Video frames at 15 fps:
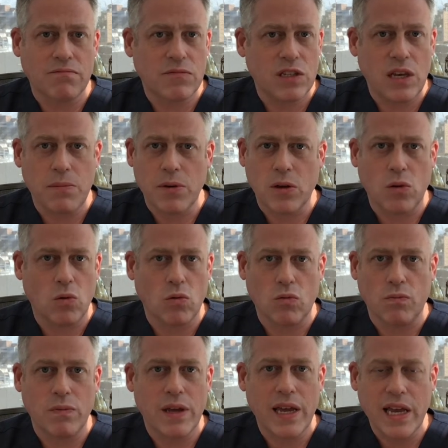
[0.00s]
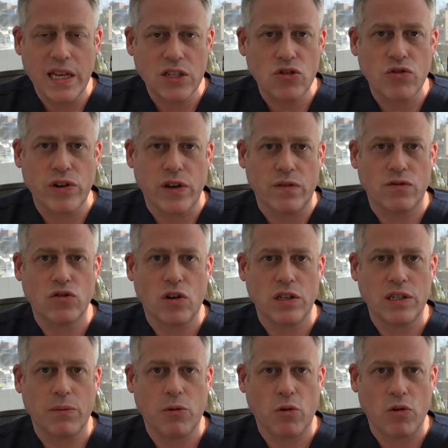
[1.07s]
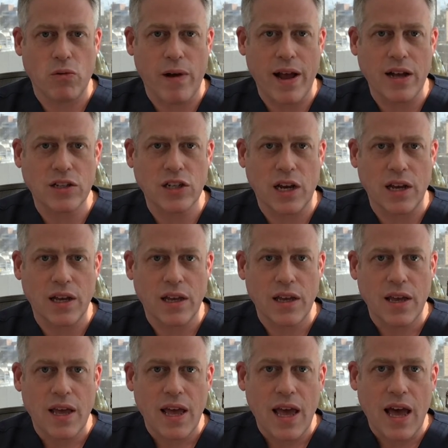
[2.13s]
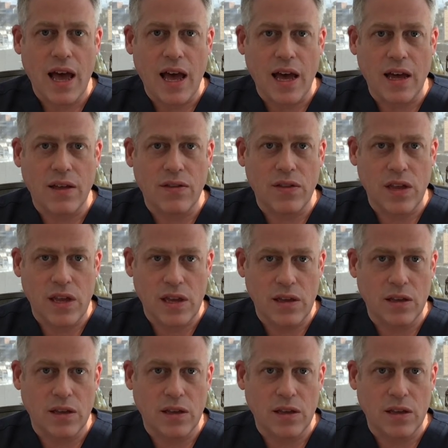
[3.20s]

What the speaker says: typical history of trigeminal neuralgia, the